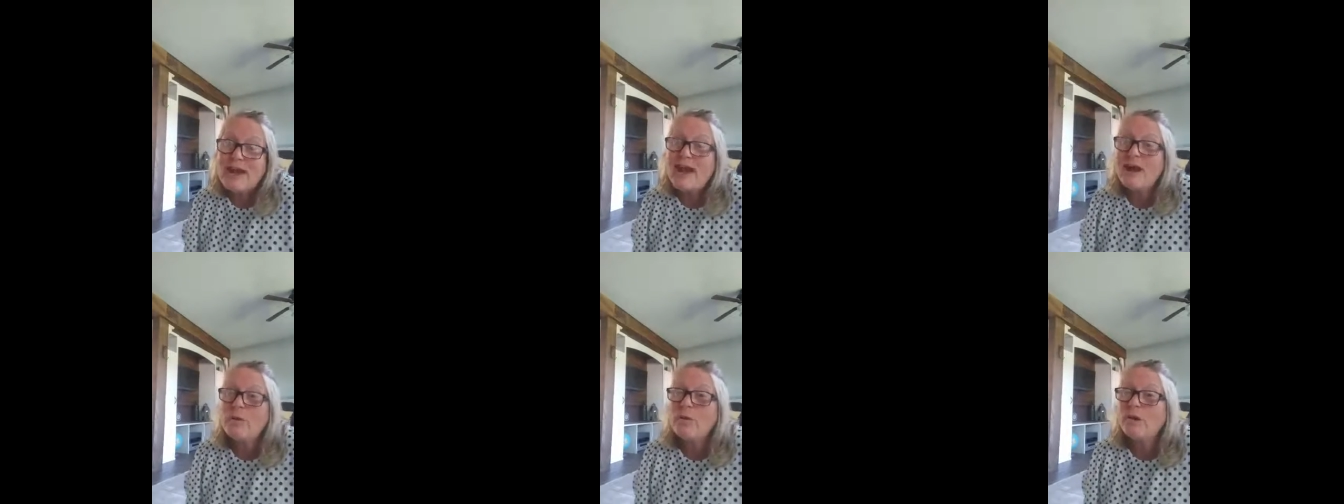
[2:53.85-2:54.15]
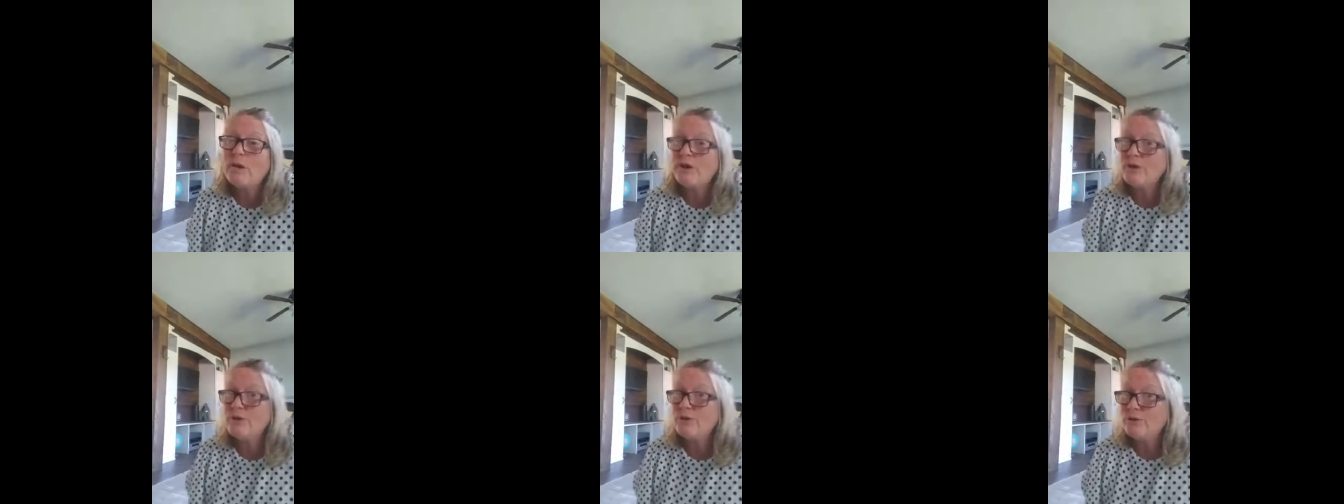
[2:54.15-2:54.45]
I
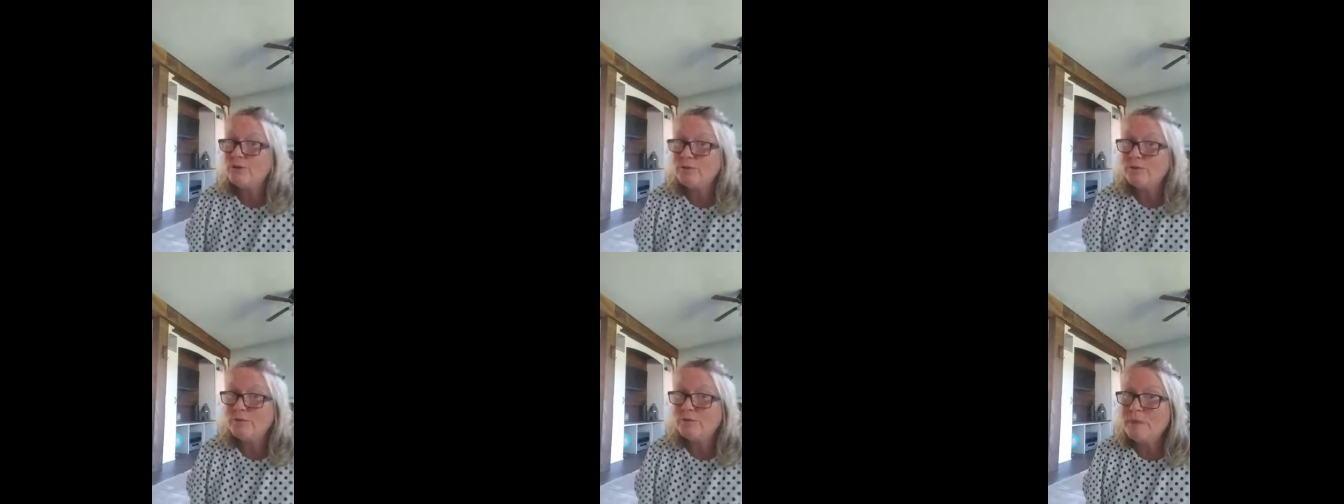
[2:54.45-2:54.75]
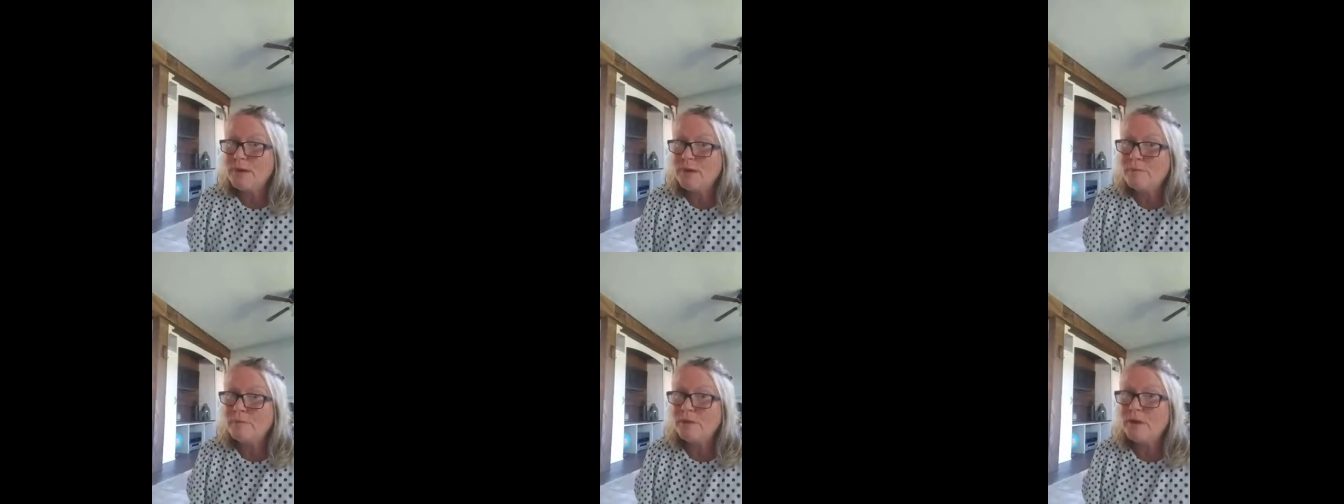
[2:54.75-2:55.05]
want you to
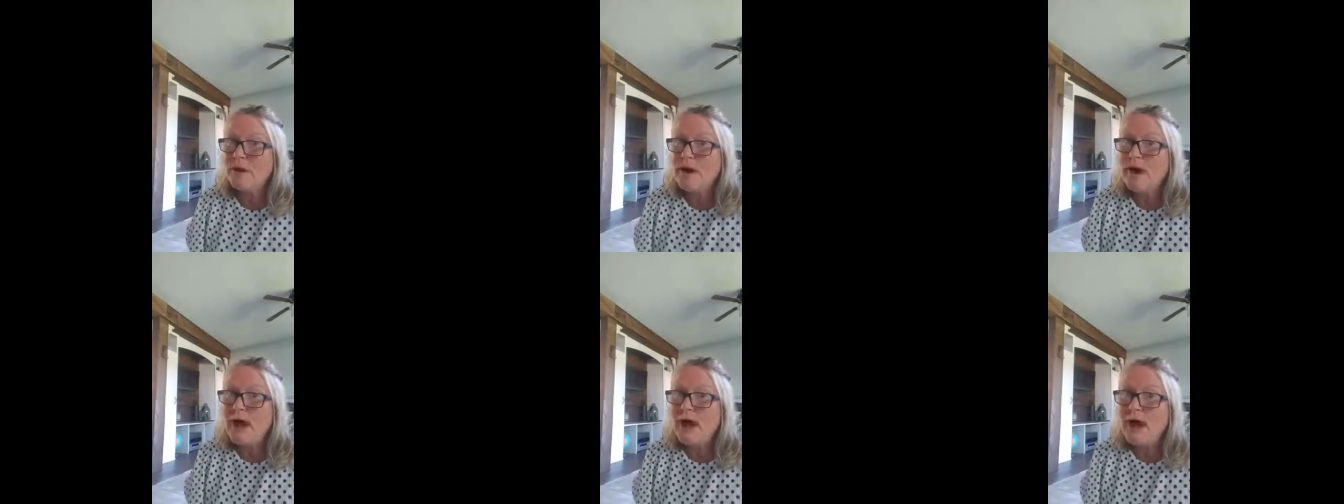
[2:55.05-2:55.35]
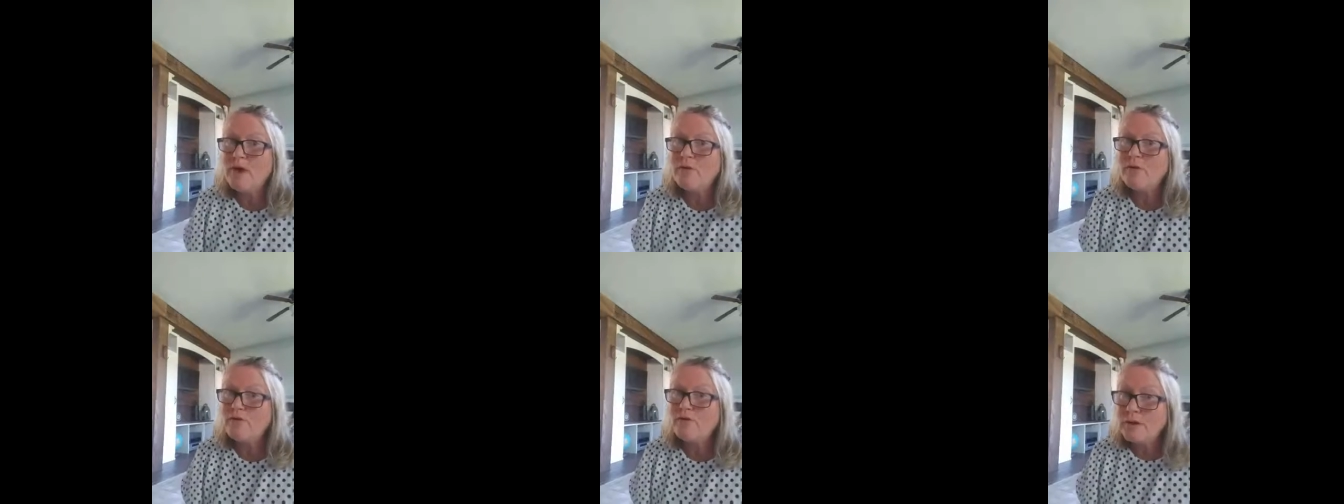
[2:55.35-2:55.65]
remember
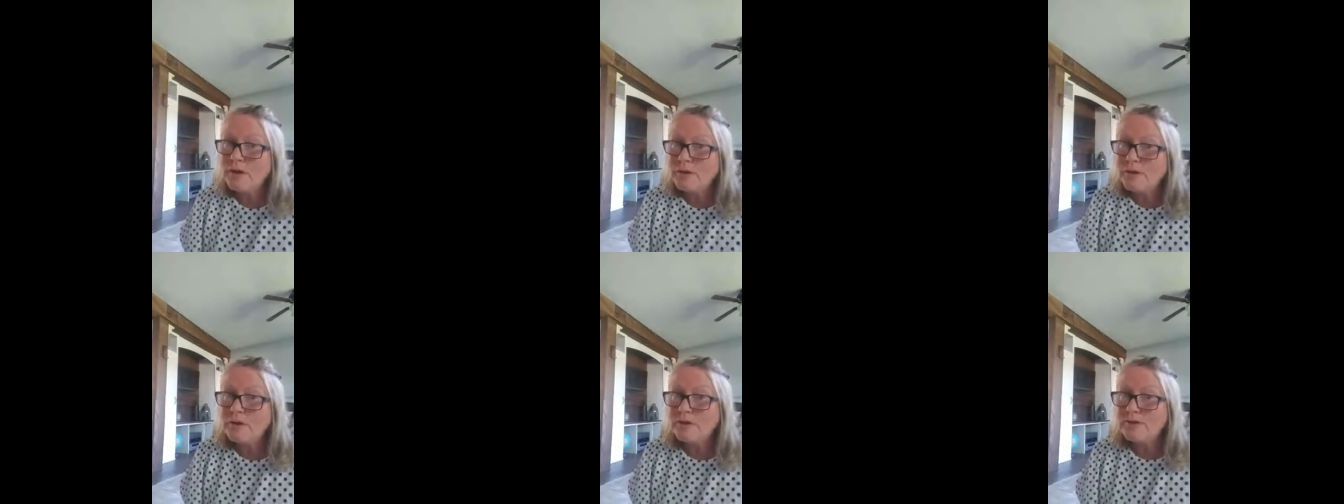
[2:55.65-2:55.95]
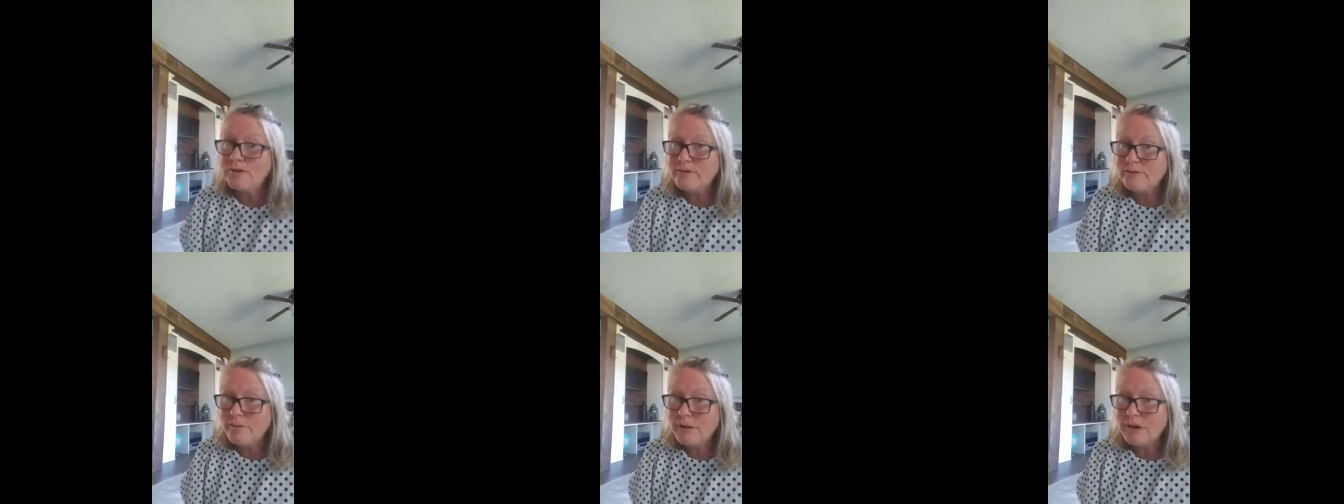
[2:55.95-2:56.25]
how very
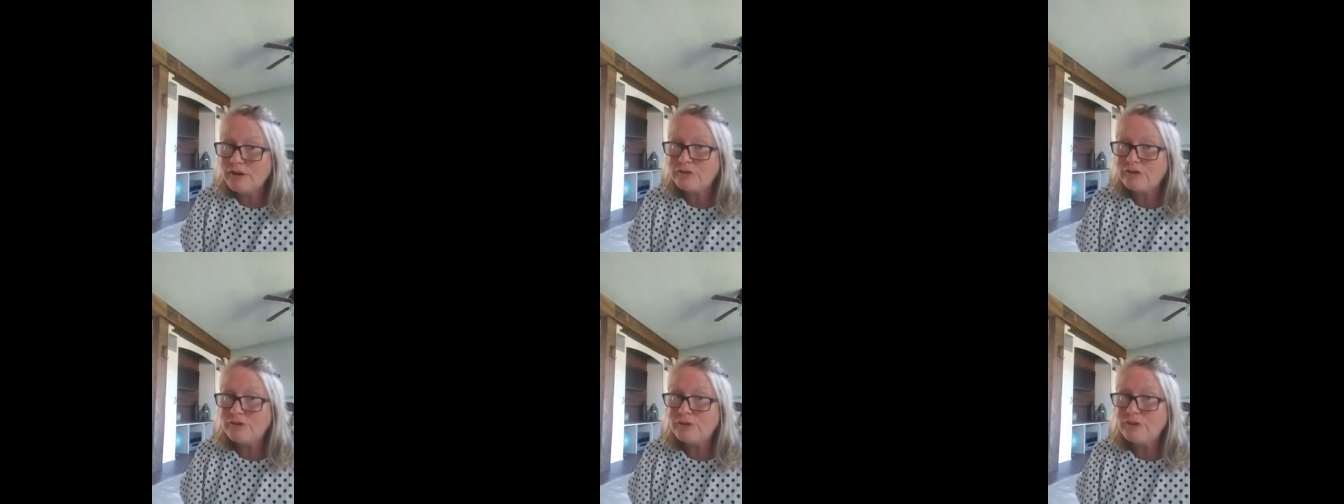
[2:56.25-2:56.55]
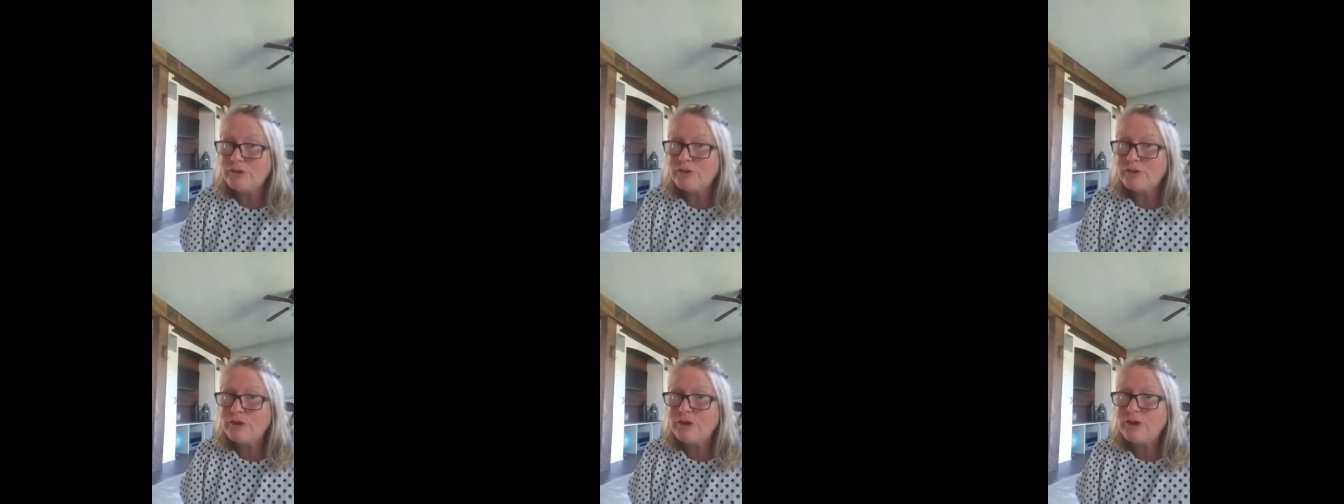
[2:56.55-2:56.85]

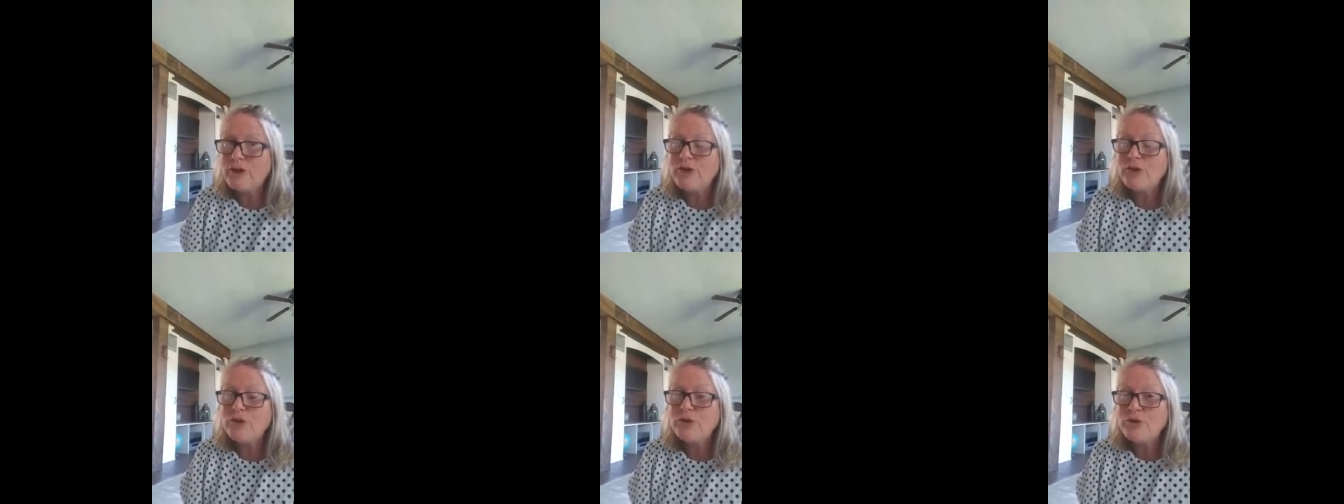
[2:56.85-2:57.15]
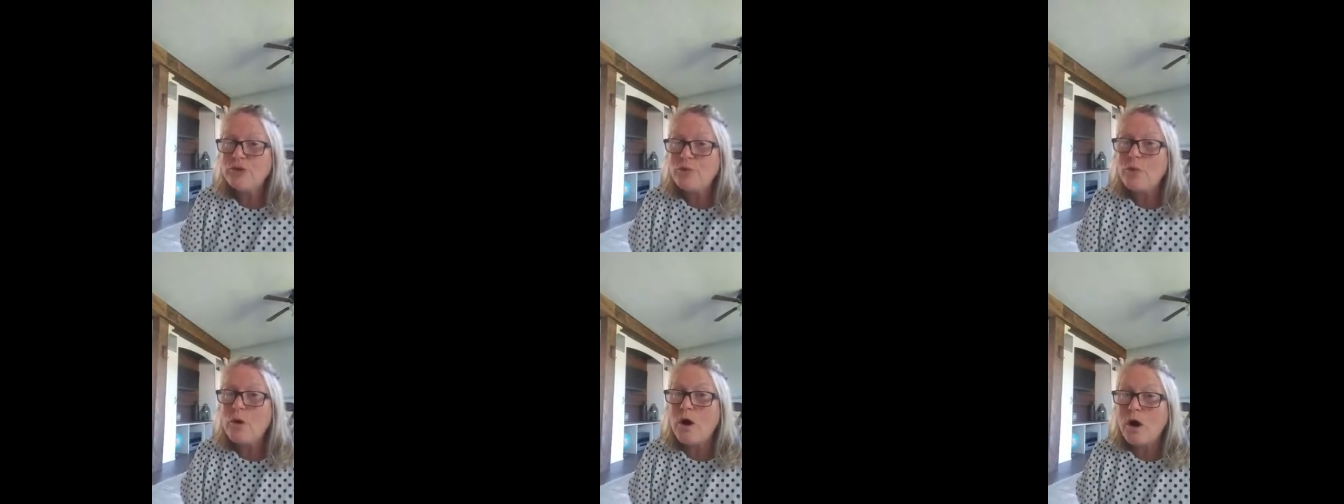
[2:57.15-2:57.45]
special
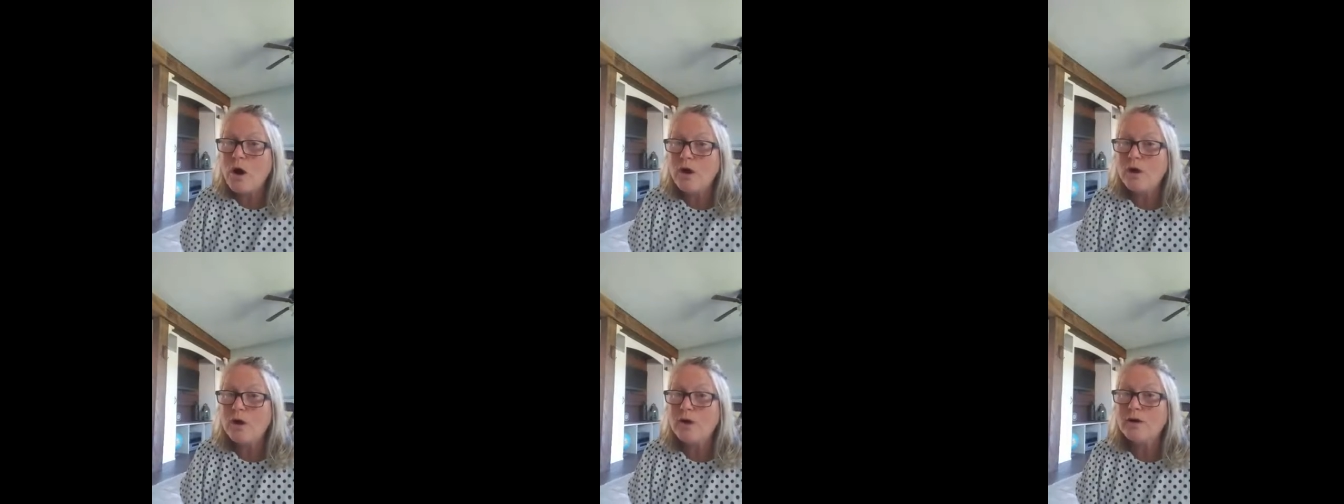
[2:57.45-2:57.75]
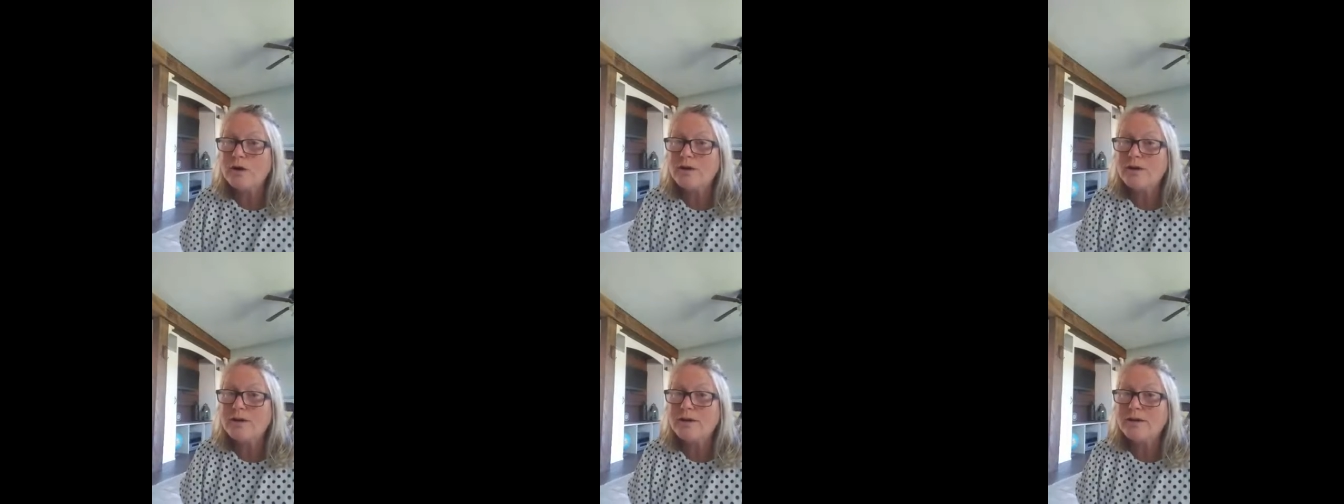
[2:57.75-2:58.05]
you are,